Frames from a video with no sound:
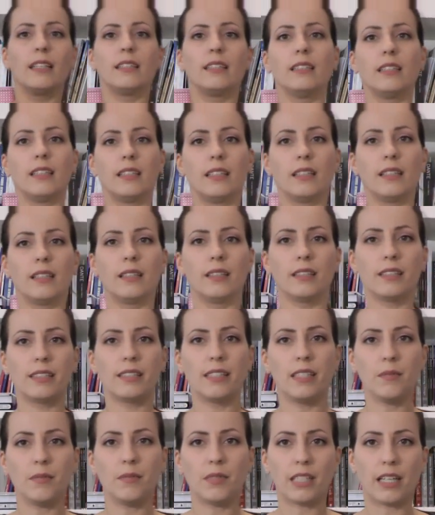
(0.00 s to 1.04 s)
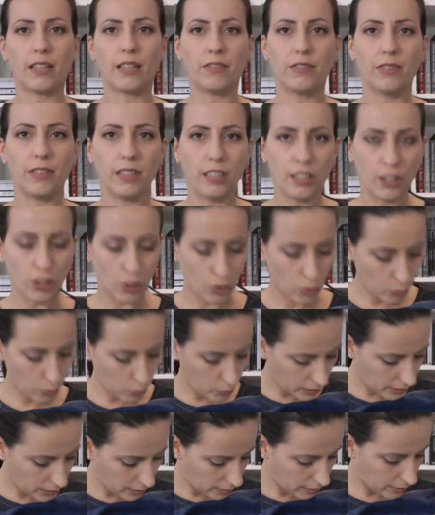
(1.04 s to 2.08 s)
The seams are finished
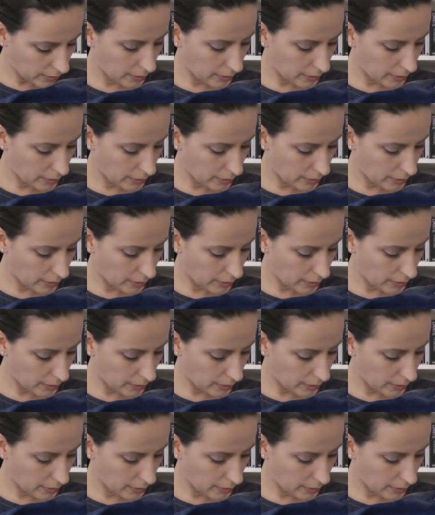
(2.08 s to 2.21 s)
with